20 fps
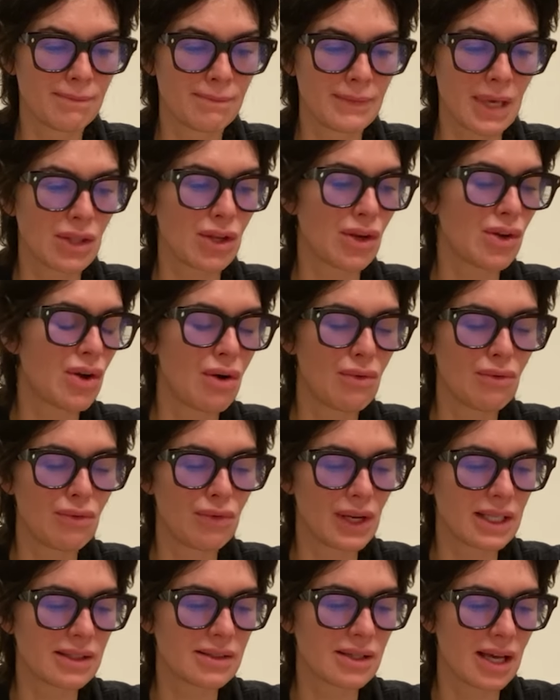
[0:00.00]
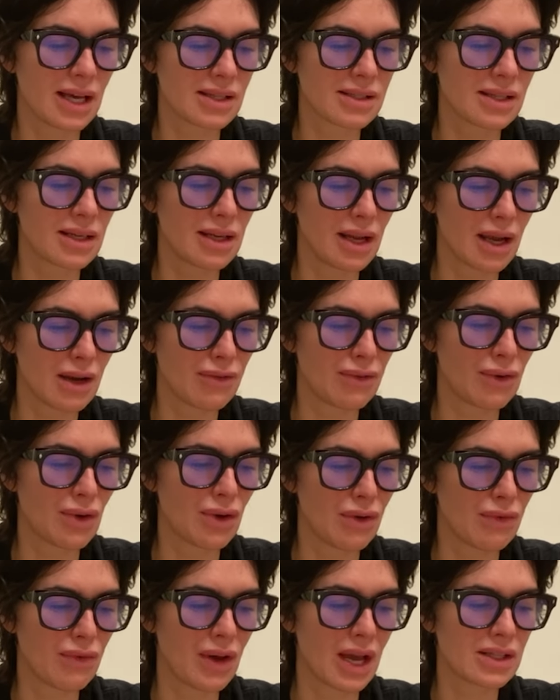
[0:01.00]
and that conflict has a lifelong
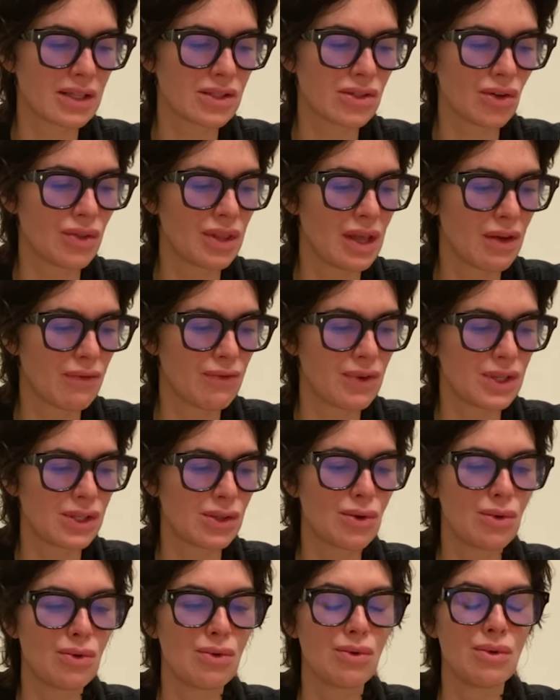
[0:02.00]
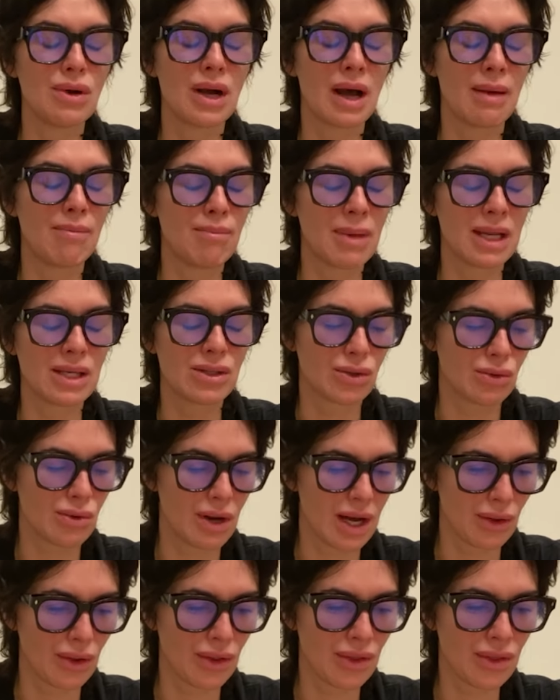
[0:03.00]
effect on their physical and mental
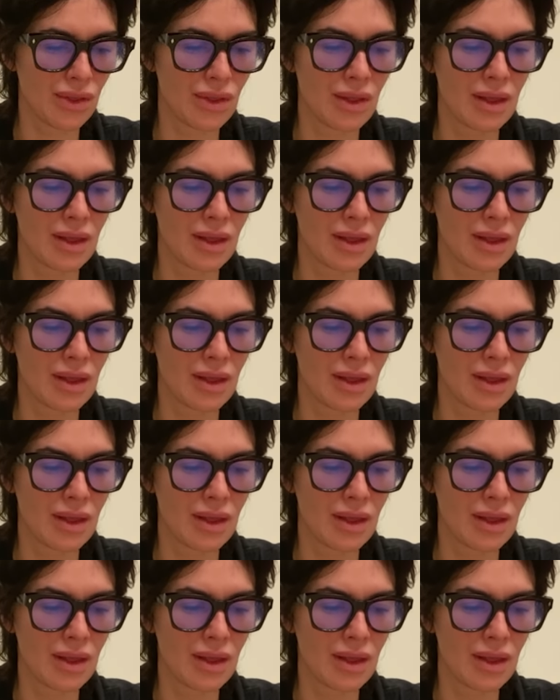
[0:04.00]
health.